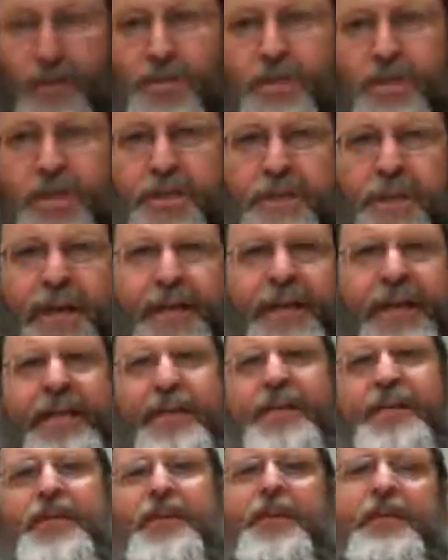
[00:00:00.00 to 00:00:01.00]
So explained like
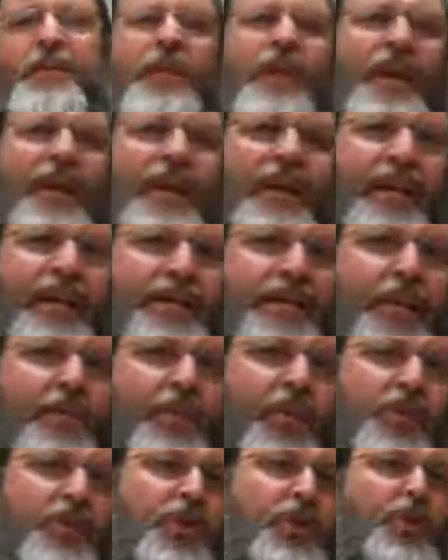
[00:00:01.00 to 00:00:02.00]
this. Let's say a
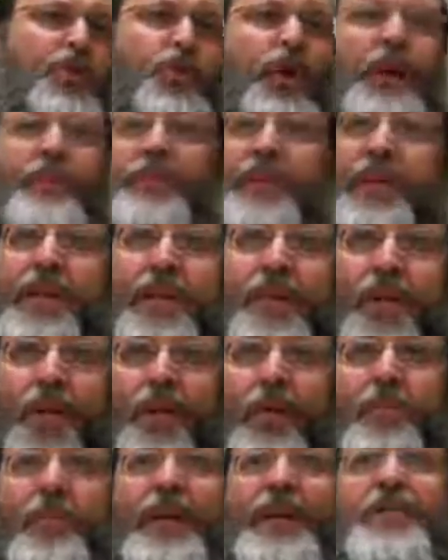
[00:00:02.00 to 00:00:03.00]
person grew up, he didn't know
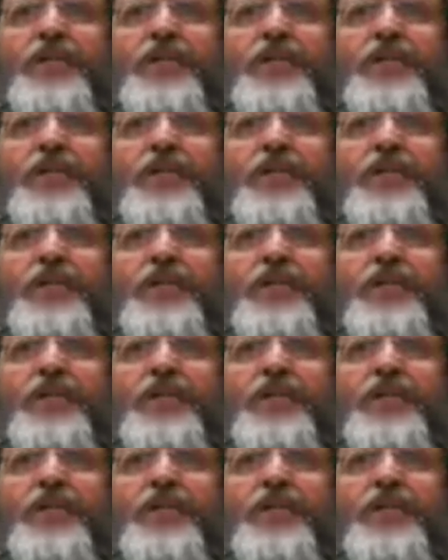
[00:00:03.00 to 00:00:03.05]
about